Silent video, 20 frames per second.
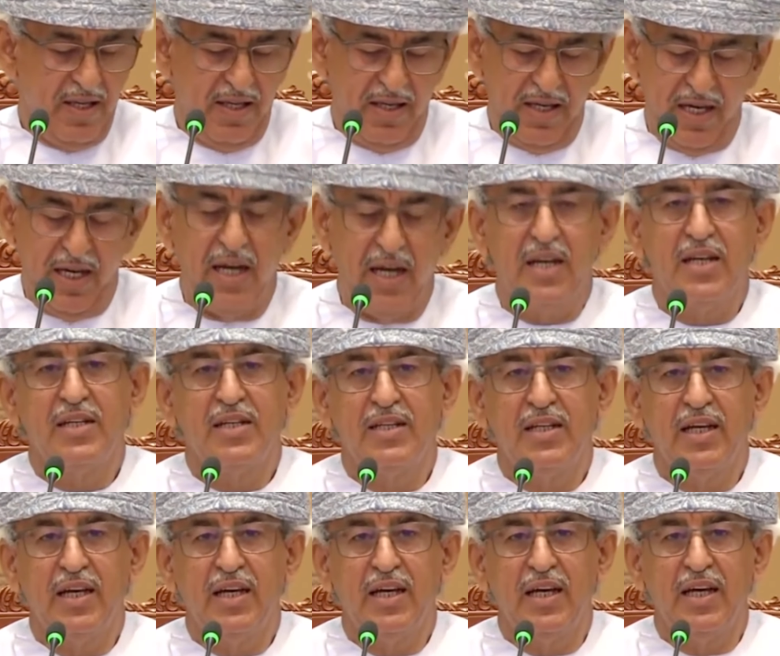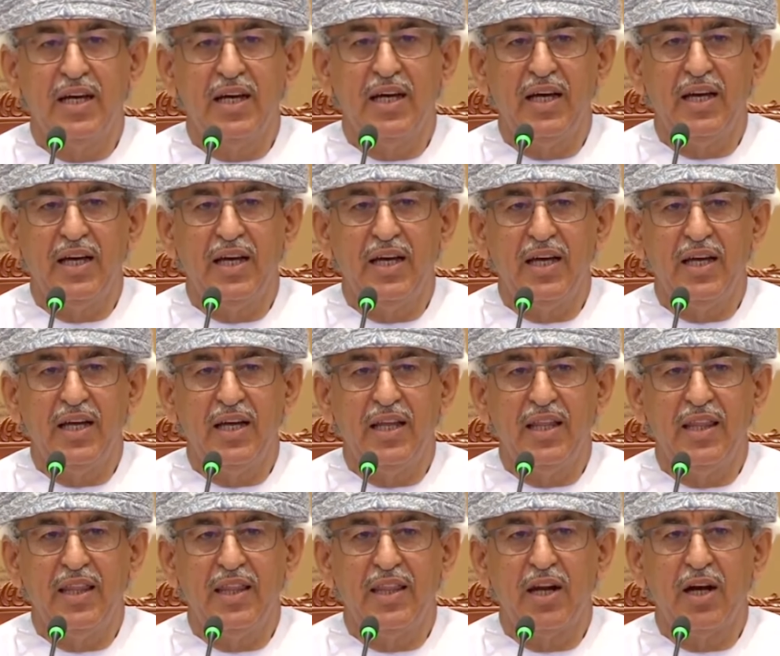And
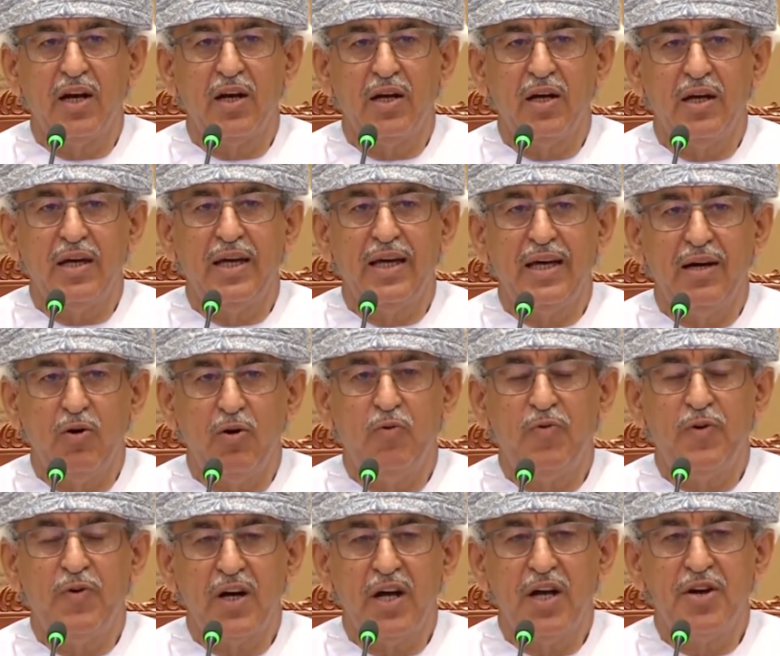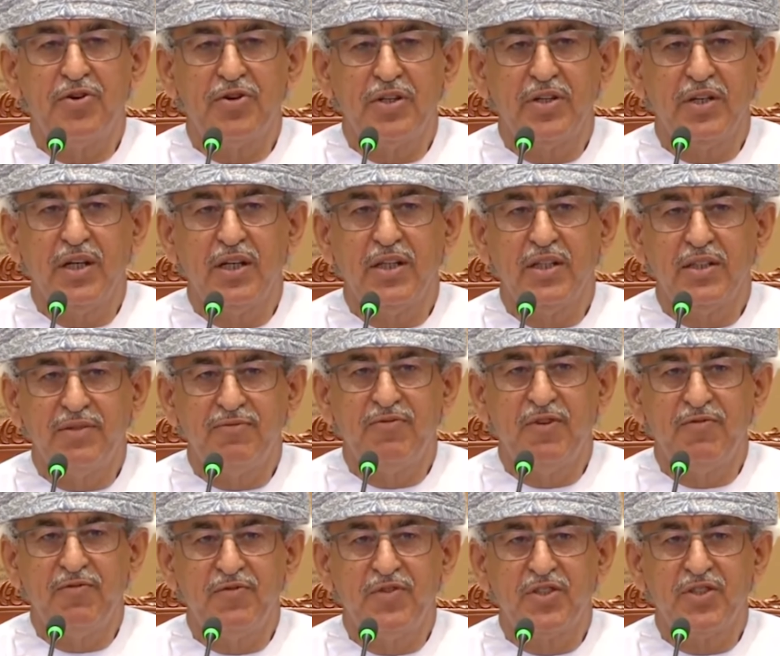the over
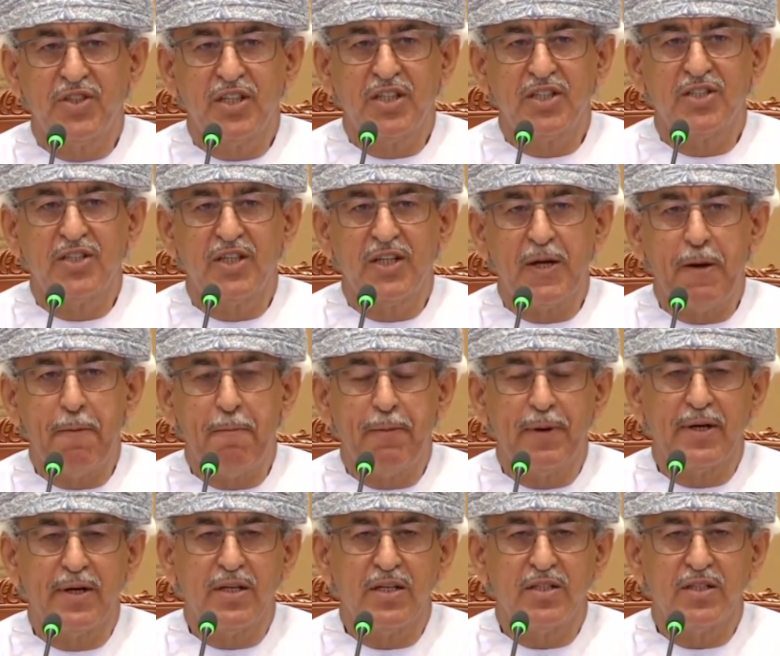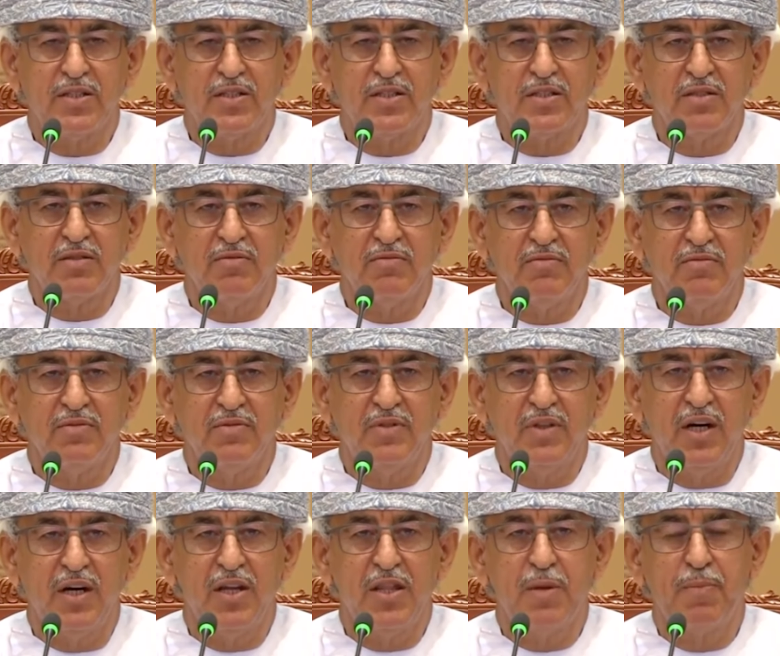150, 60 companies
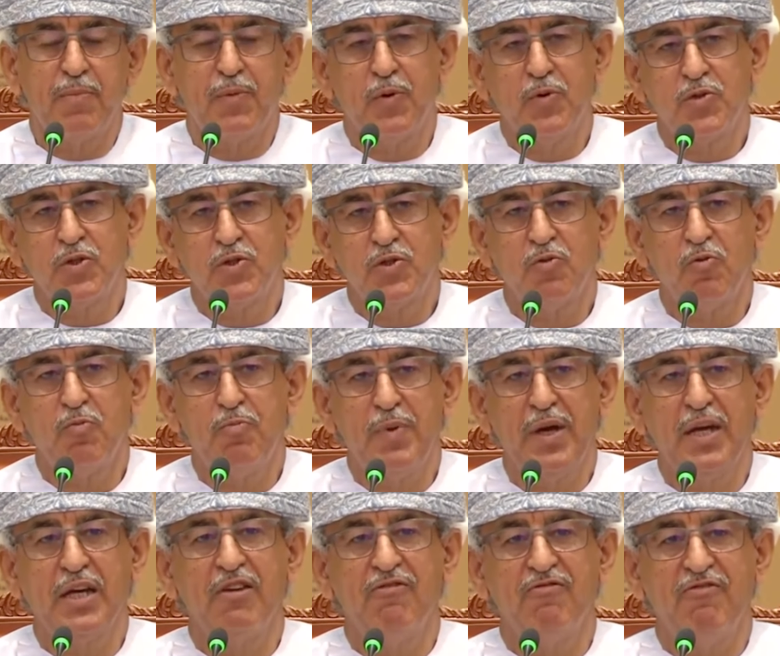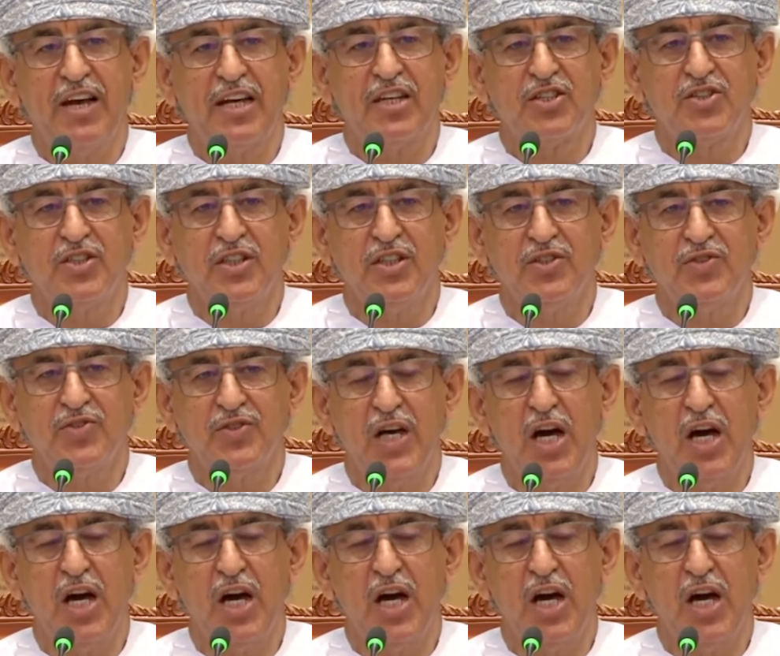are in the process of making vaccines.